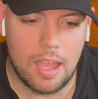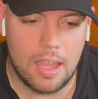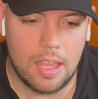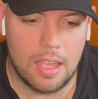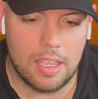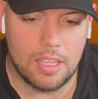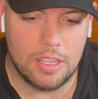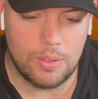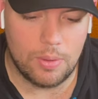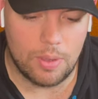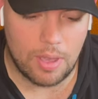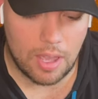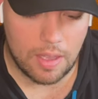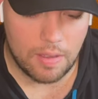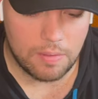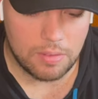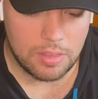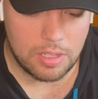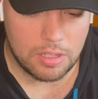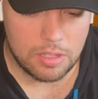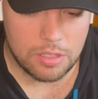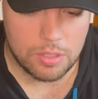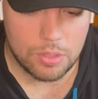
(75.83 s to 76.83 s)
and you have
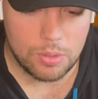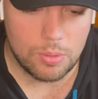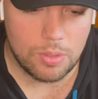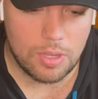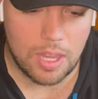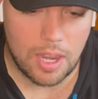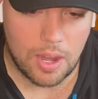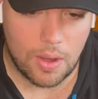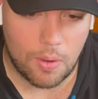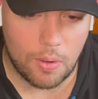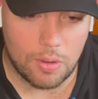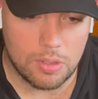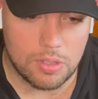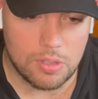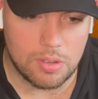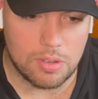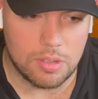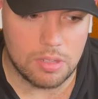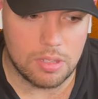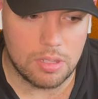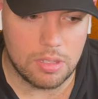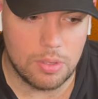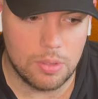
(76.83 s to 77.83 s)
these two
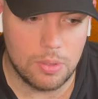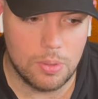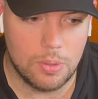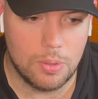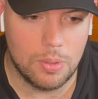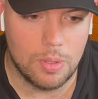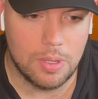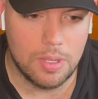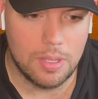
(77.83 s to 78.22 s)
characters who